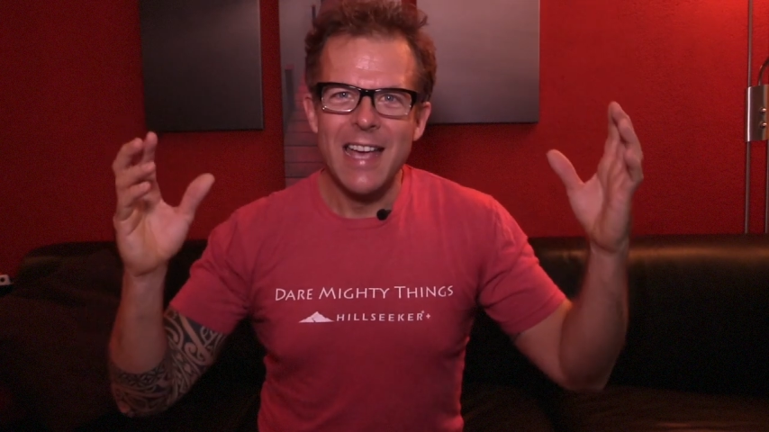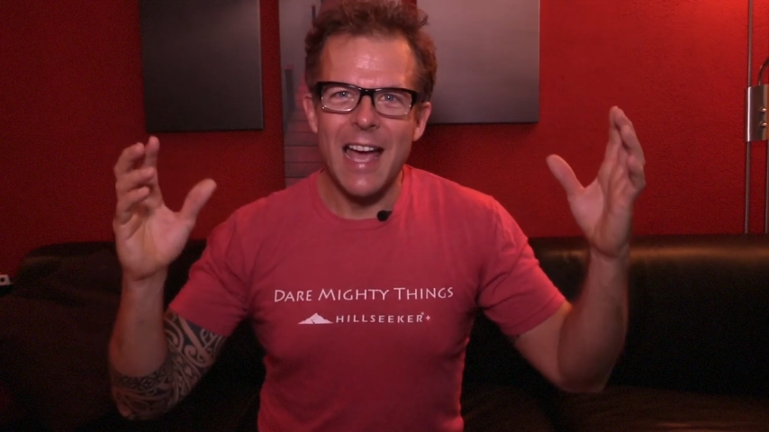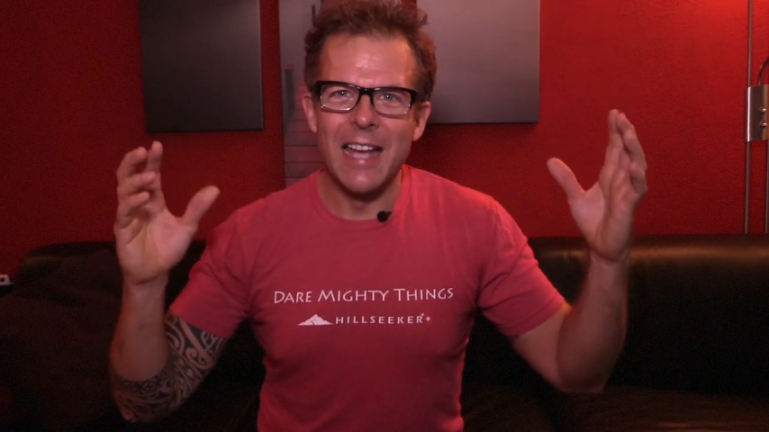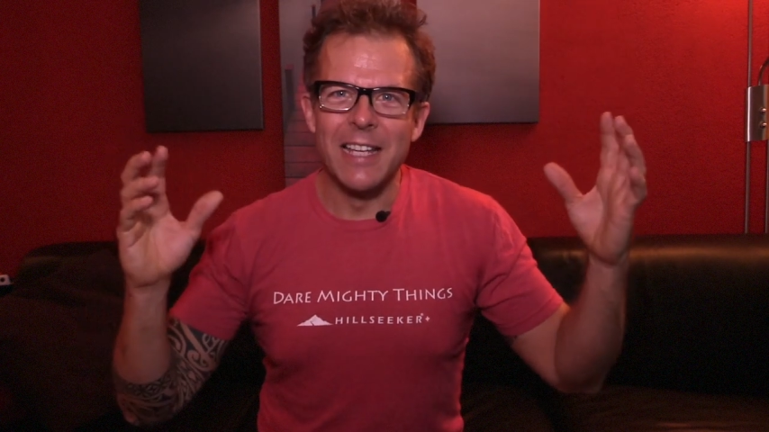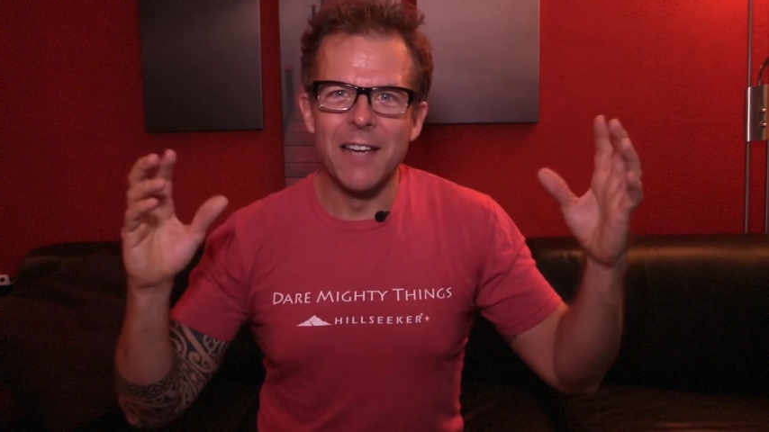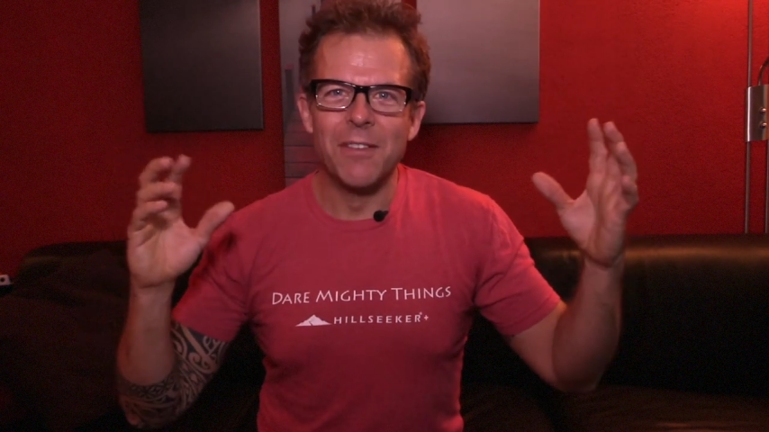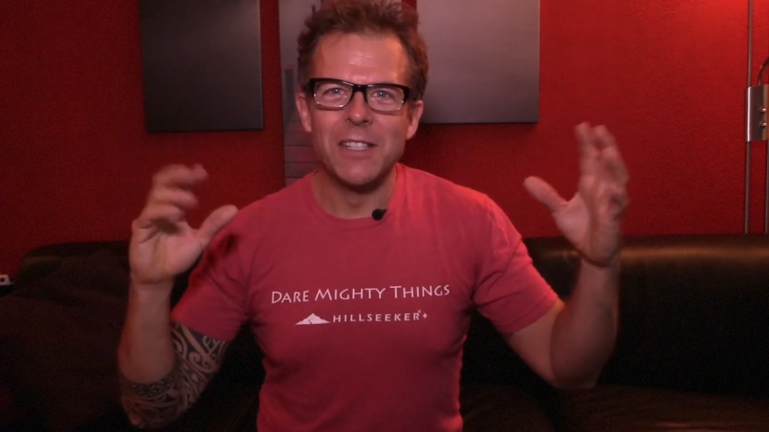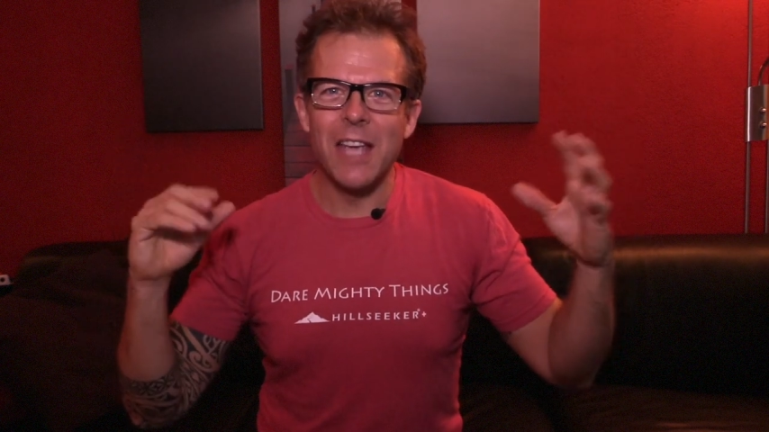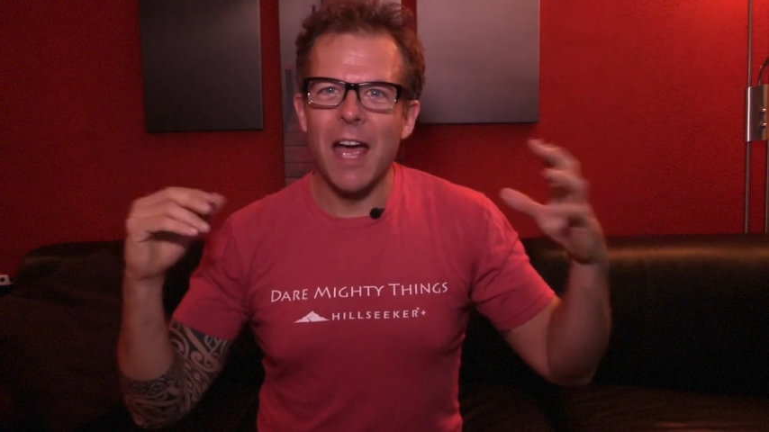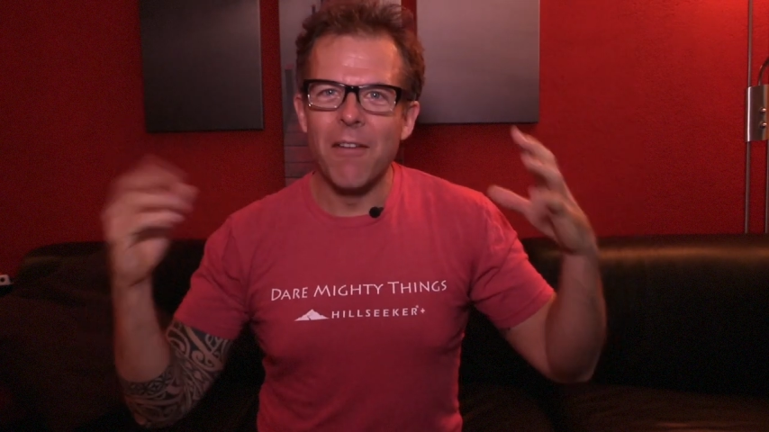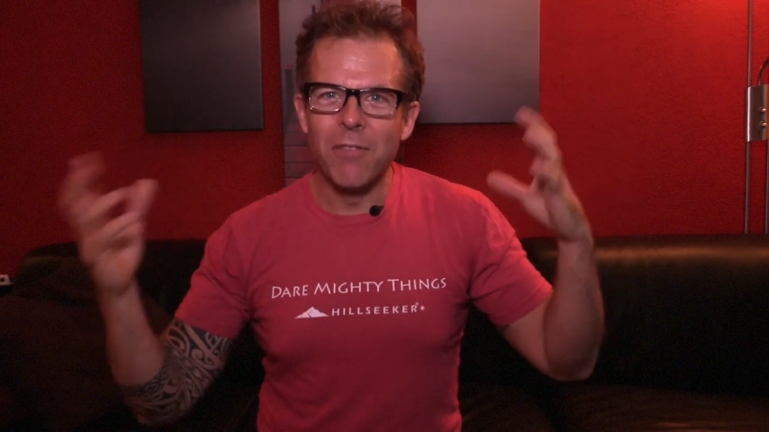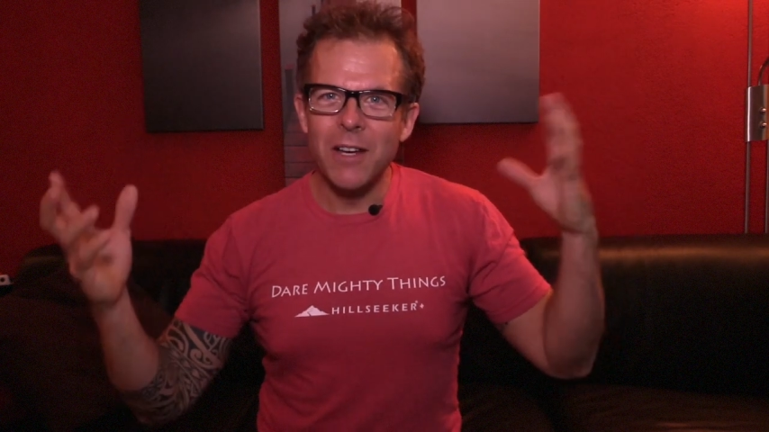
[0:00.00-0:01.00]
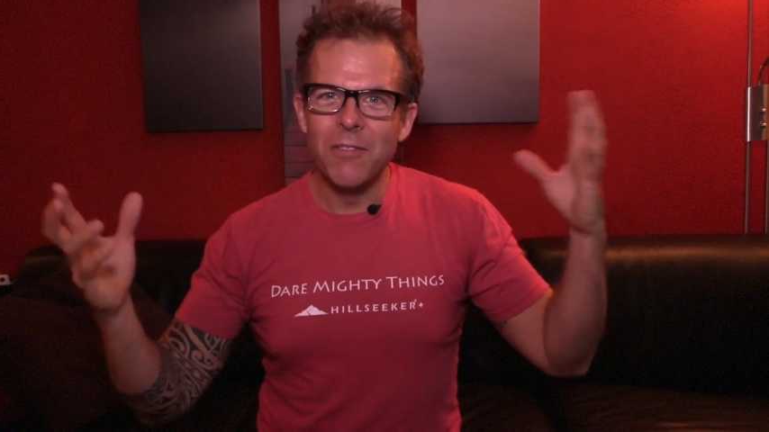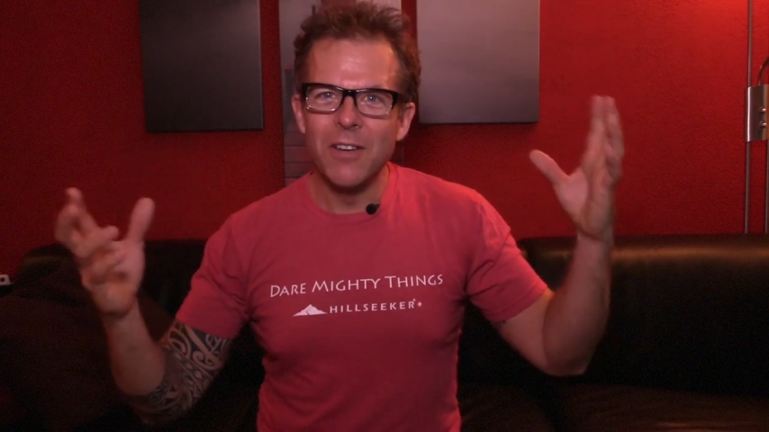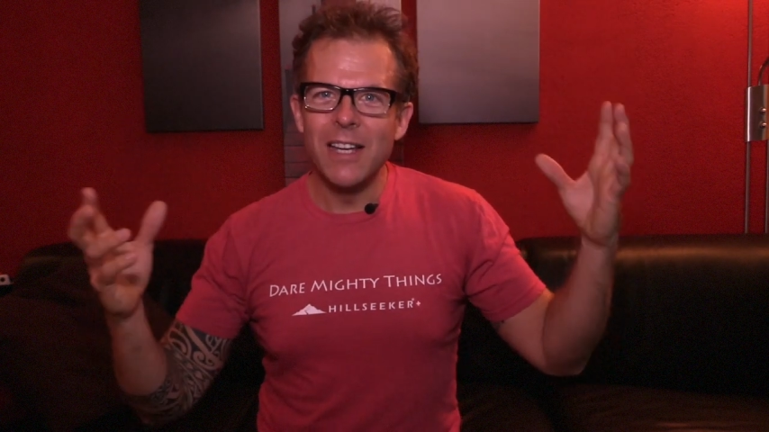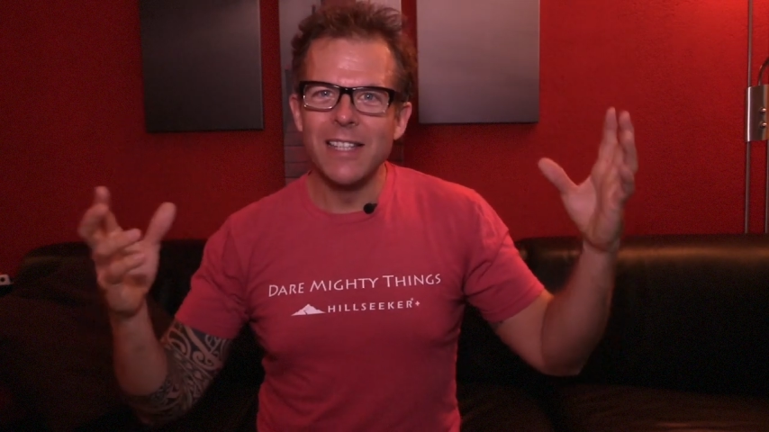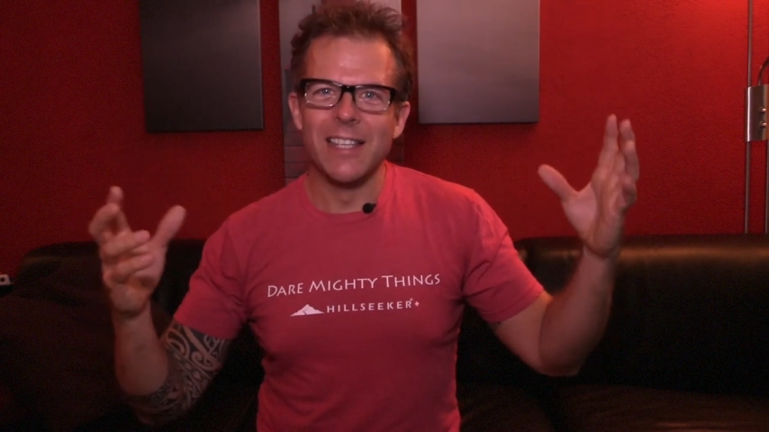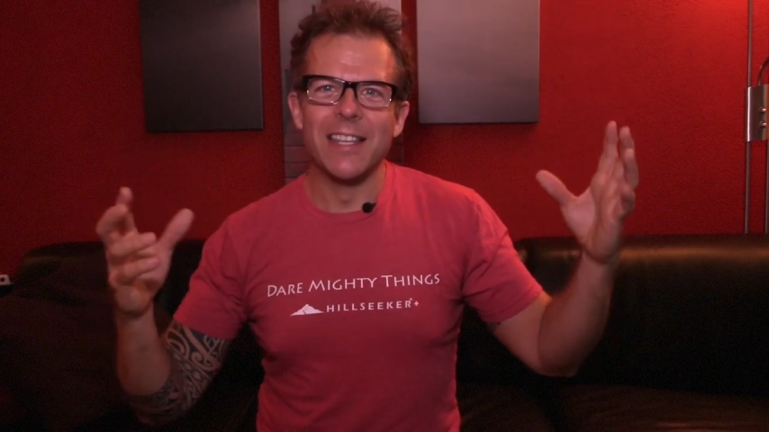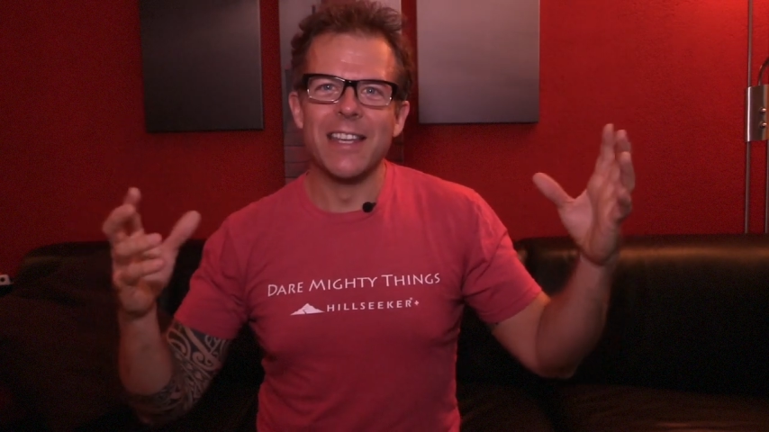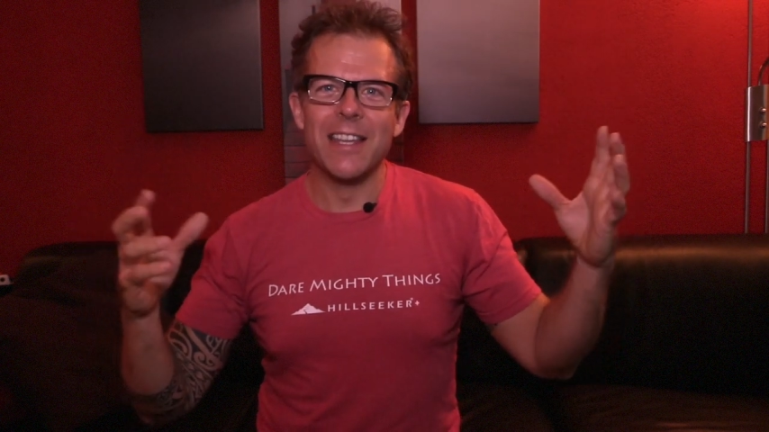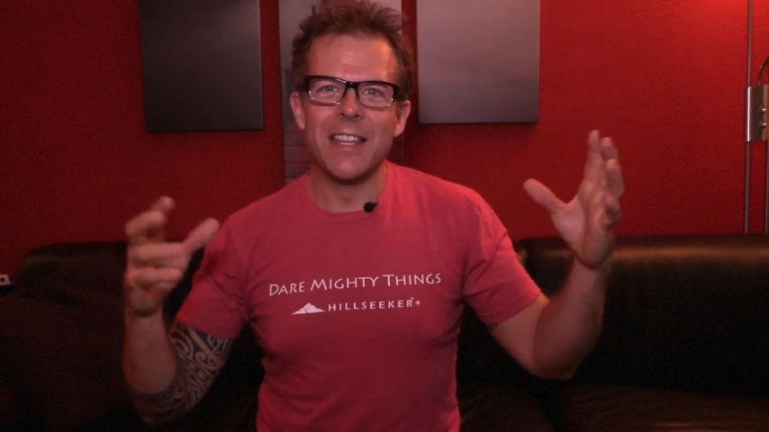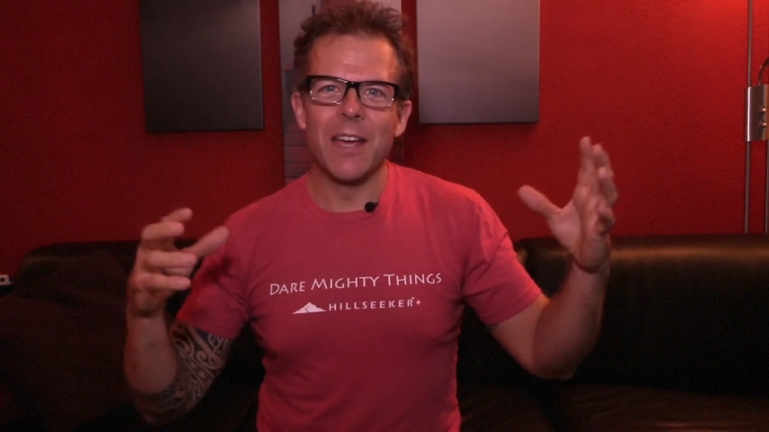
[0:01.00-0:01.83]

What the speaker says: and give us every reason